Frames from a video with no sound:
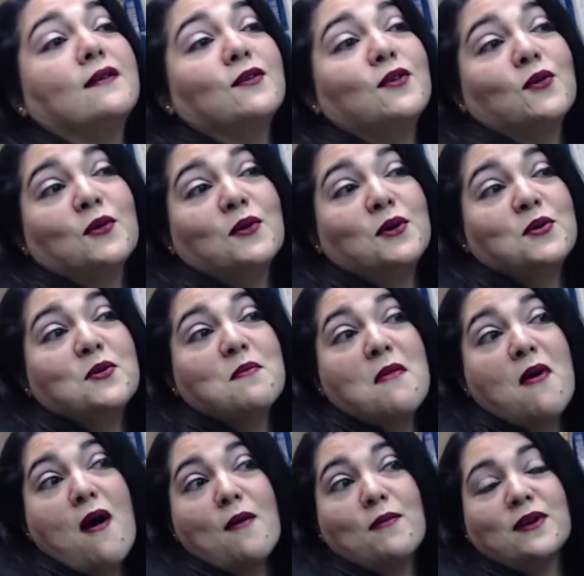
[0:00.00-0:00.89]
you and
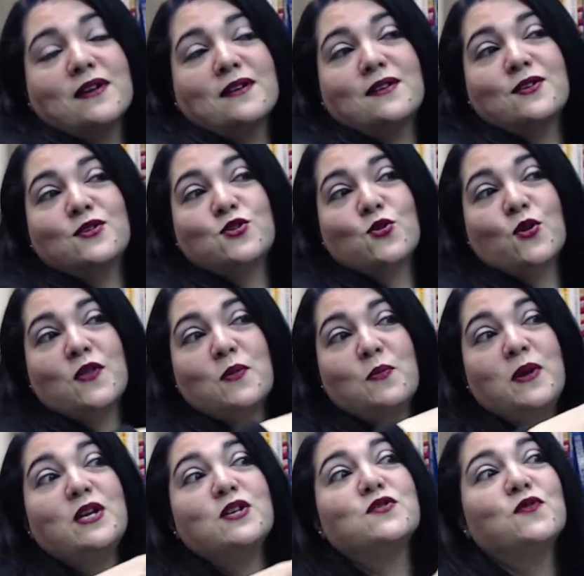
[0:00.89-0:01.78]
mom can enjoy the
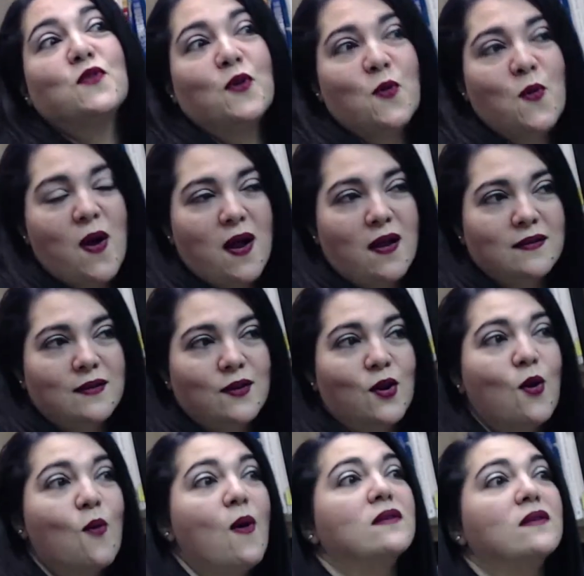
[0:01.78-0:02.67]
beach for a while and
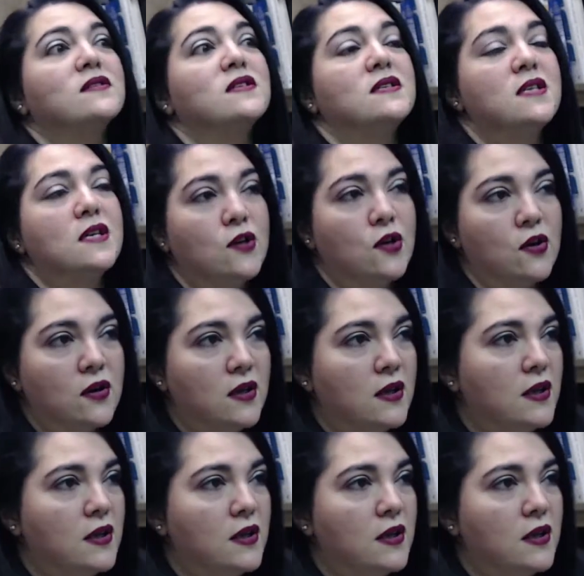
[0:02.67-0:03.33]
go out to dinner.